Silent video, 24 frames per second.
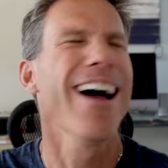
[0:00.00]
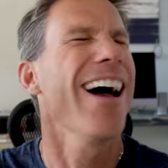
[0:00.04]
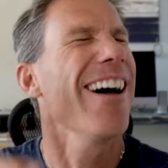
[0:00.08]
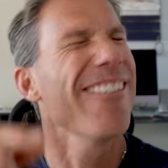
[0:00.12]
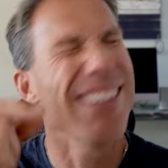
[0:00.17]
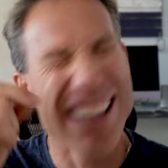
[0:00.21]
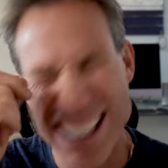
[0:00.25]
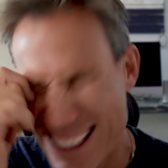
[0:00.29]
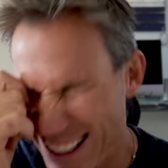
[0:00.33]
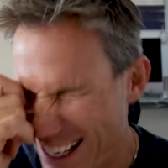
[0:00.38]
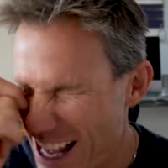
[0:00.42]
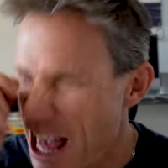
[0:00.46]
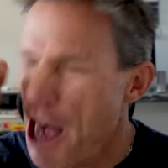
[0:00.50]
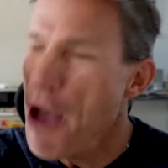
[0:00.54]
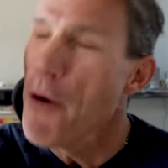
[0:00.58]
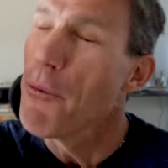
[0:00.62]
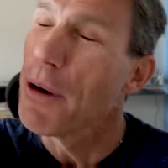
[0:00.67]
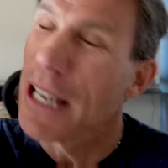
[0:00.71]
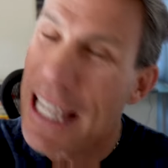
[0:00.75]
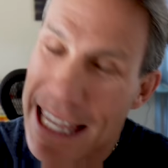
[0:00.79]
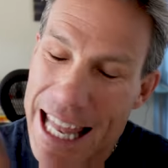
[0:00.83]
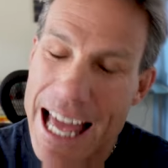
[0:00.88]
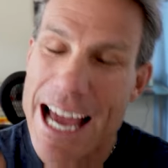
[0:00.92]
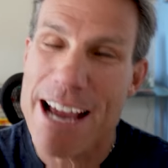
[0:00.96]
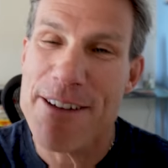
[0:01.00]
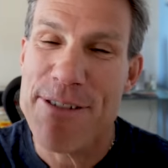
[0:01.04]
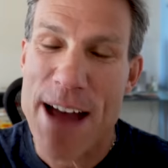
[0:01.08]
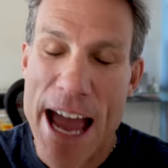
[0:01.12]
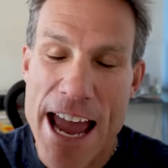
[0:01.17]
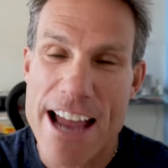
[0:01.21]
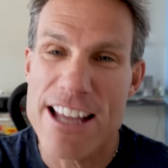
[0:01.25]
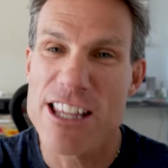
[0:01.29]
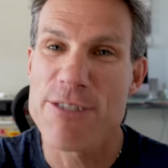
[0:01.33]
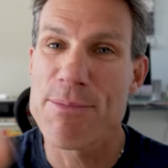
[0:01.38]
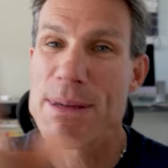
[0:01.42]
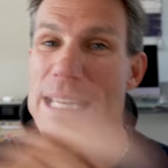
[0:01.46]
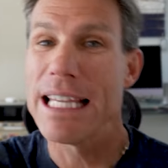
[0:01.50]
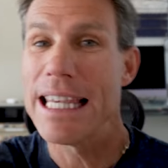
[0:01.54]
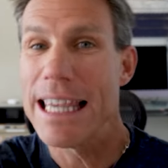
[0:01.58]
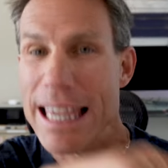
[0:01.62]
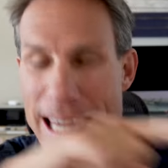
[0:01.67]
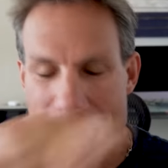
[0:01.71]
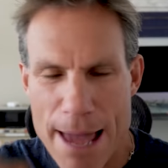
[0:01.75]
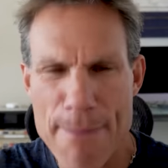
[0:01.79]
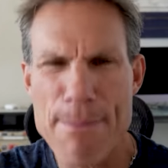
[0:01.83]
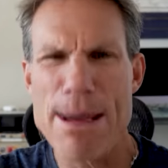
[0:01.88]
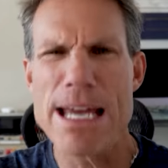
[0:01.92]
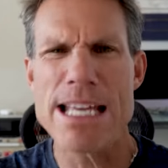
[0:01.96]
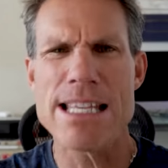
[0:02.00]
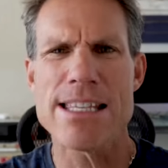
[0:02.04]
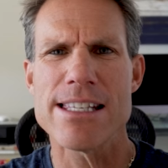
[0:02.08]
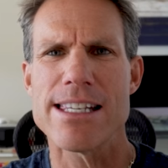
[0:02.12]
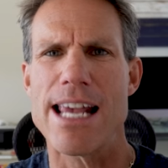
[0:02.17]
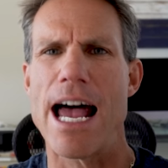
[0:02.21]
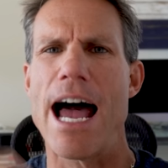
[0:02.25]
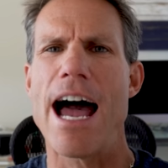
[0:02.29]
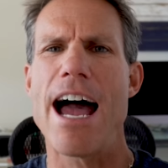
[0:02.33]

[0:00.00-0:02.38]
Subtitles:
I mean, when life hands me lemons,